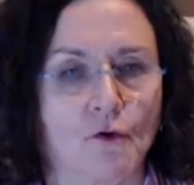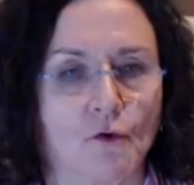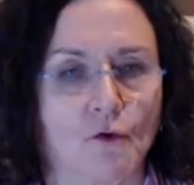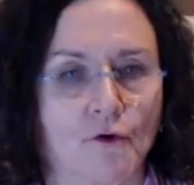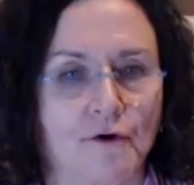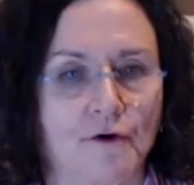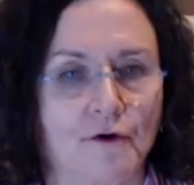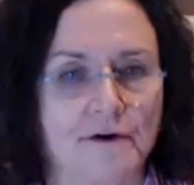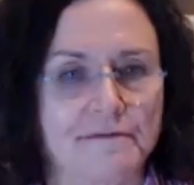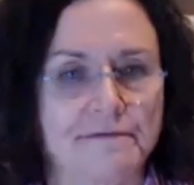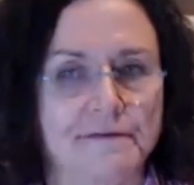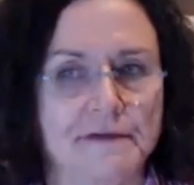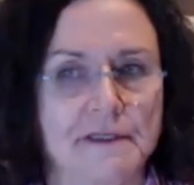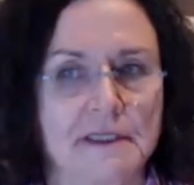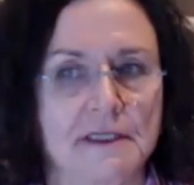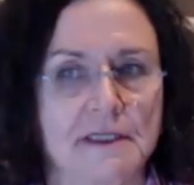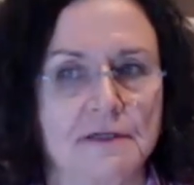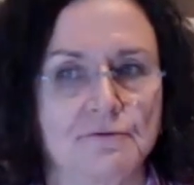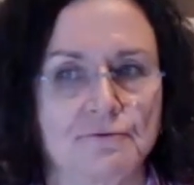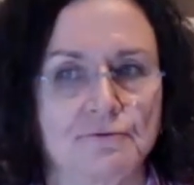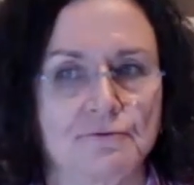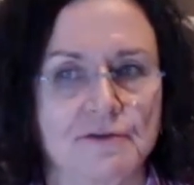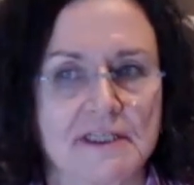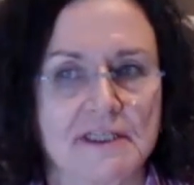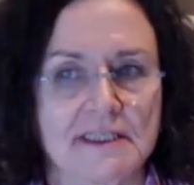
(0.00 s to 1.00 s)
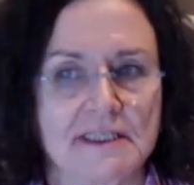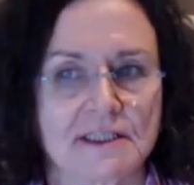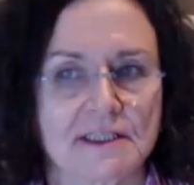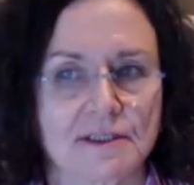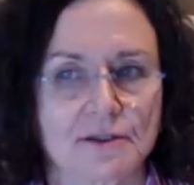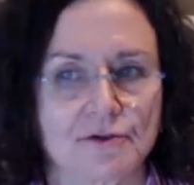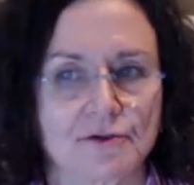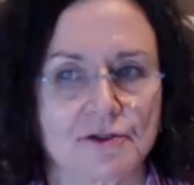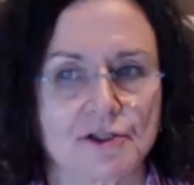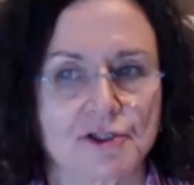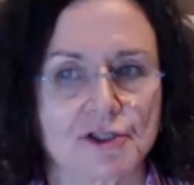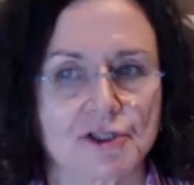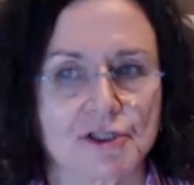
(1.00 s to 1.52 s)
orphan
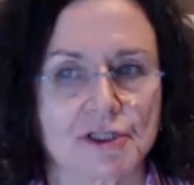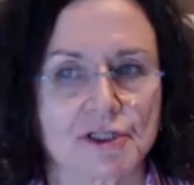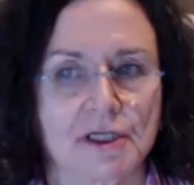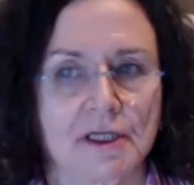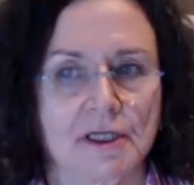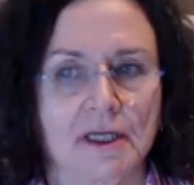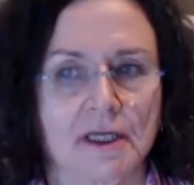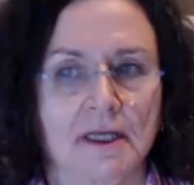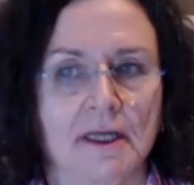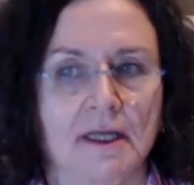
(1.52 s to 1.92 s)
research